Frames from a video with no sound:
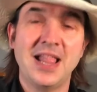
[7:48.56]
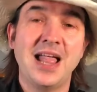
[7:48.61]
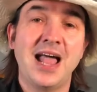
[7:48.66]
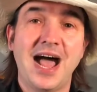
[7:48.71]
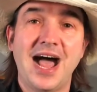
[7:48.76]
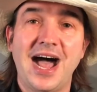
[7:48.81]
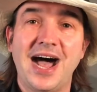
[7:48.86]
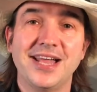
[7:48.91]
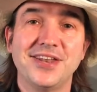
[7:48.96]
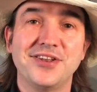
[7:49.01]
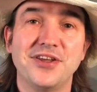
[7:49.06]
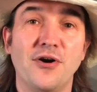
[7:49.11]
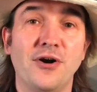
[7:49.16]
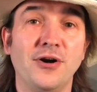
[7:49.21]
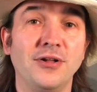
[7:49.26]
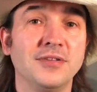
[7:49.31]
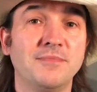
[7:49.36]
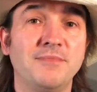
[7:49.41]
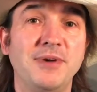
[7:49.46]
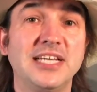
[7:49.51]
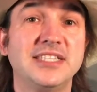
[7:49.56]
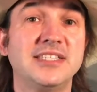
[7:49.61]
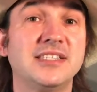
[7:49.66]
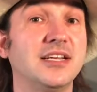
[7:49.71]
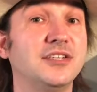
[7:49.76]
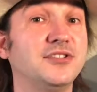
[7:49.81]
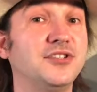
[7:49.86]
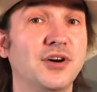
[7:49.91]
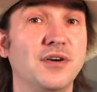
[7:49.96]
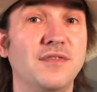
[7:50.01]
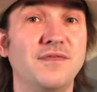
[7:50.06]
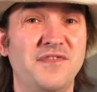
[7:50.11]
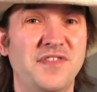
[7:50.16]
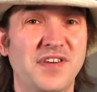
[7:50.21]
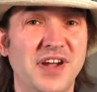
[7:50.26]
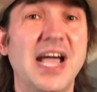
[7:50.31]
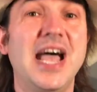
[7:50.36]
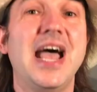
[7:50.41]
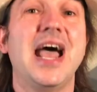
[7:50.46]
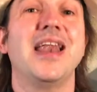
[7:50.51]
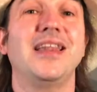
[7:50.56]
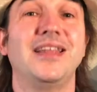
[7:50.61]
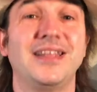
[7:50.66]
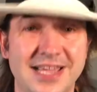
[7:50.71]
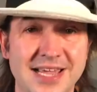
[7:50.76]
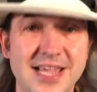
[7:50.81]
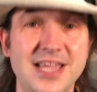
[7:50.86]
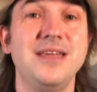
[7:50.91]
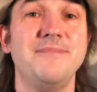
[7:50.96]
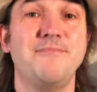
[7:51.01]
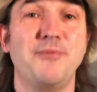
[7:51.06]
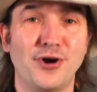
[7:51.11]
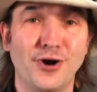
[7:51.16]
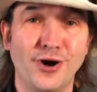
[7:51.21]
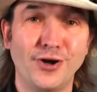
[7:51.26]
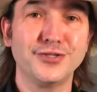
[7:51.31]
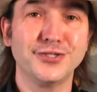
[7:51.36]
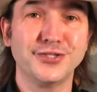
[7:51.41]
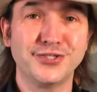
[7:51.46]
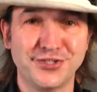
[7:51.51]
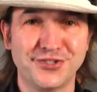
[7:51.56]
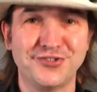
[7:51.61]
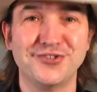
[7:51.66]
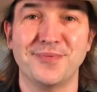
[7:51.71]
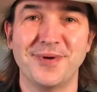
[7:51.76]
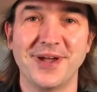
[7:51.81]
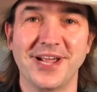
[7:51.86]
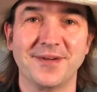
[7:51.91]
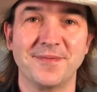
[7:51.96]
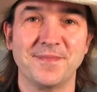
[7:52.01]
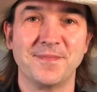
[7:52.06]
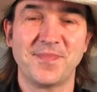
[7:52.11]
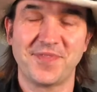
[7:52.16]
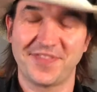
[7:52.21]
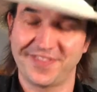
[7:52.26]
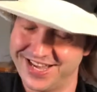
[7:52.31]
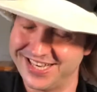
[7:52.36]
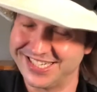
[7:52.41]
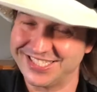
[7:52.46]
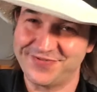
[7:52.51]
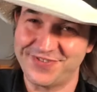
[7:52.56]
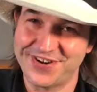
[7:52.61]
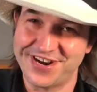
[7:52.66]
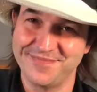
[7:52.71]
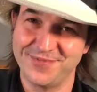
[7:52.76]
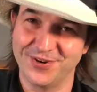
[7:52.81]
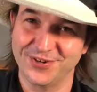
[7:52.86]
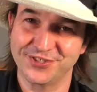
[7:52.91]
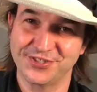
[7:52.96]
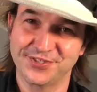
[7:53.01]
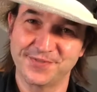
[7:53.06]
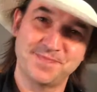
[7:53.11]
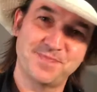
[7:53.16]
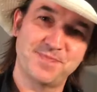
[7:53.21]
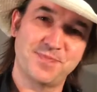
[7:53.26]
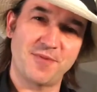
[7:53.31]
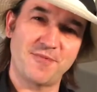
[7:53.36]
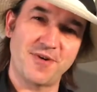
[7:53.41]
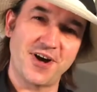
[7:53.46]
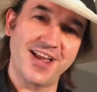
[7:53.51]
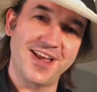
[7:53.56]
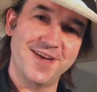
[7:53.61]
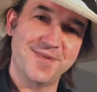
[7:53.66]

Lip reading: And all the best, and don't forget, keep on strumming. Thanks very much. Bye bye.